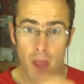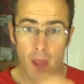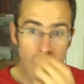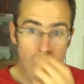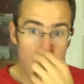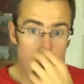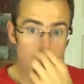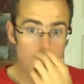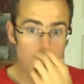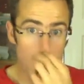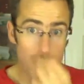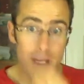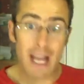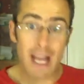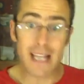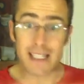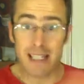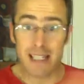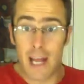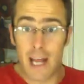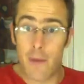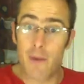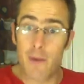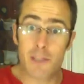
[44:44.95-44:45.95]
So
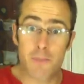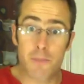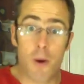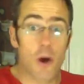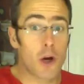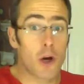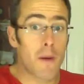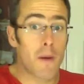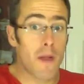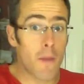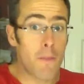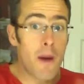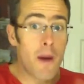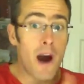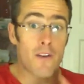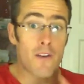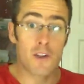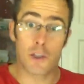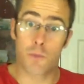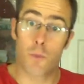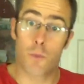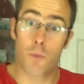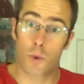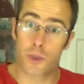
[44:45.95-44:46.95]
yesterday we spoke about the power of
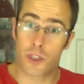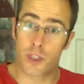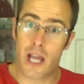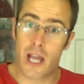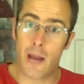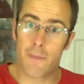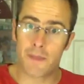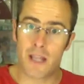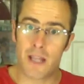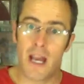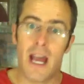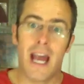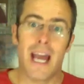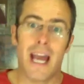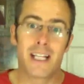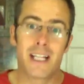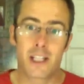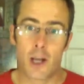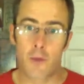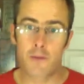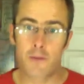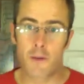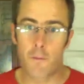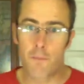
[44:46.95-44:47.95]
small steps in
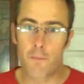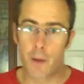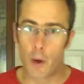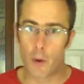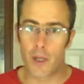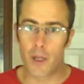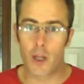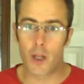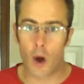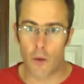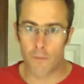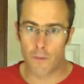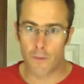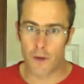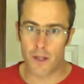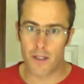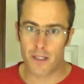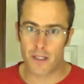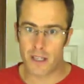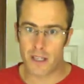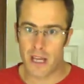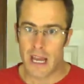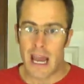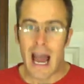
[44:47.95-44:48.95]
terms of building confidence,